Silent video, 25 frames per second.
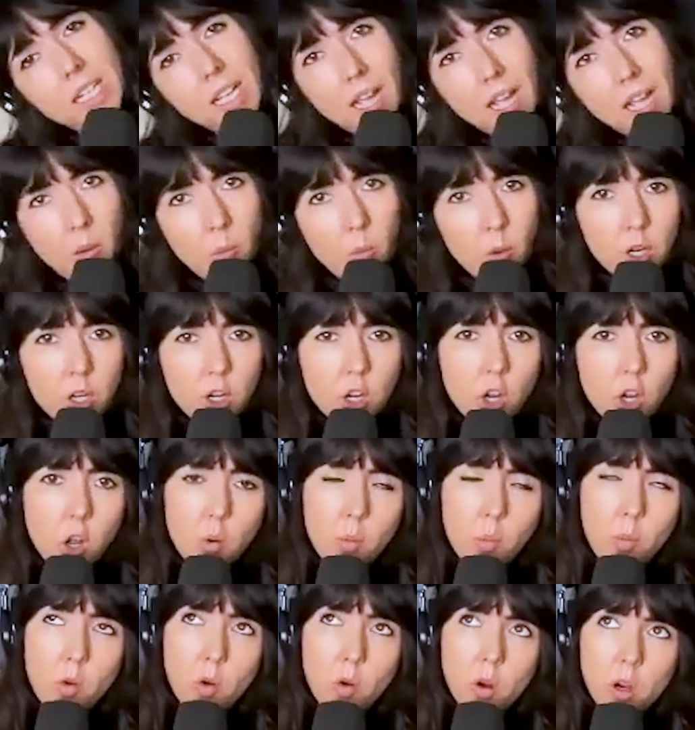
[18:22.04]
I want to know
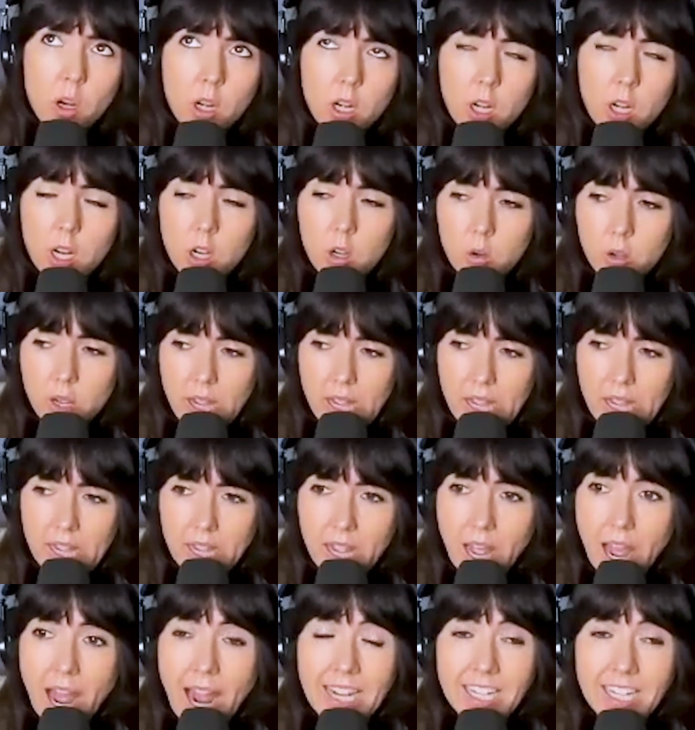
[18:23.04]
more. Okay,
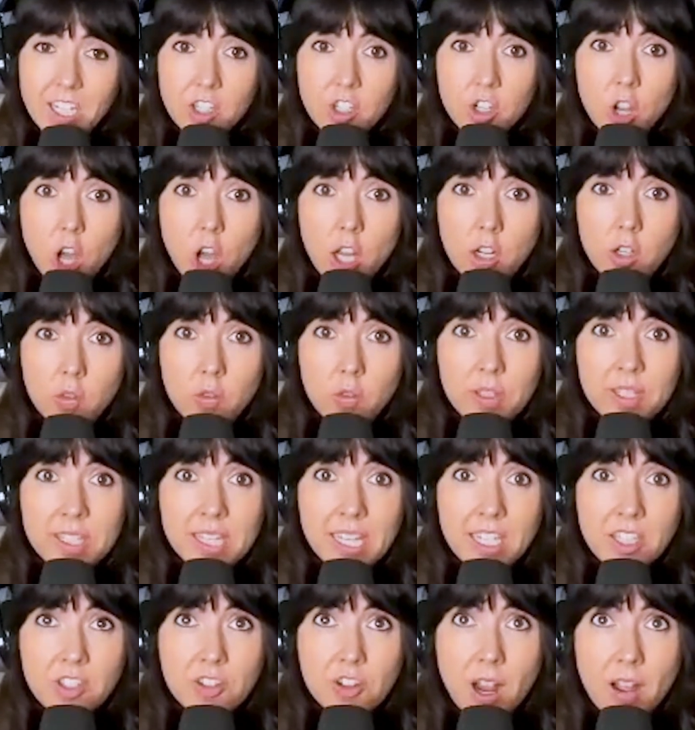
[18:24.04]
I did not know the
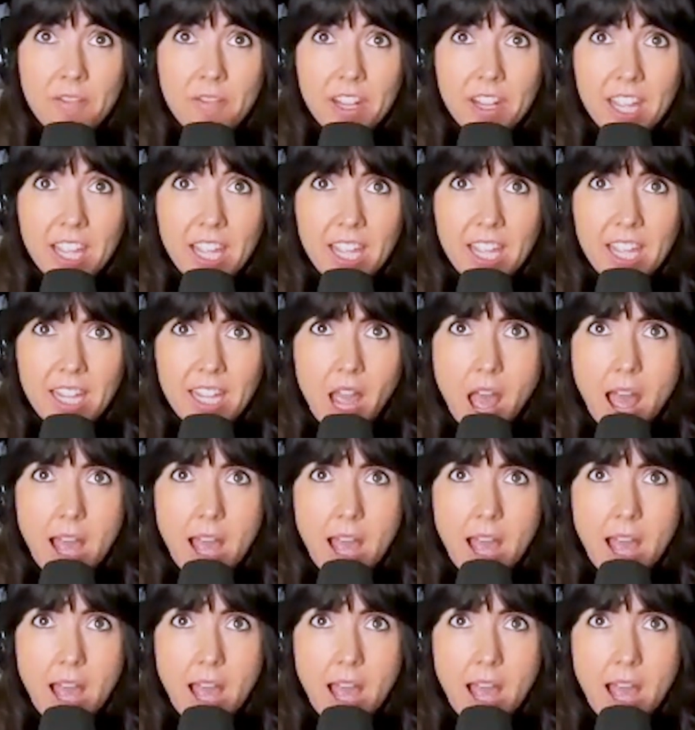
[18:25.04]
sex trafficking. I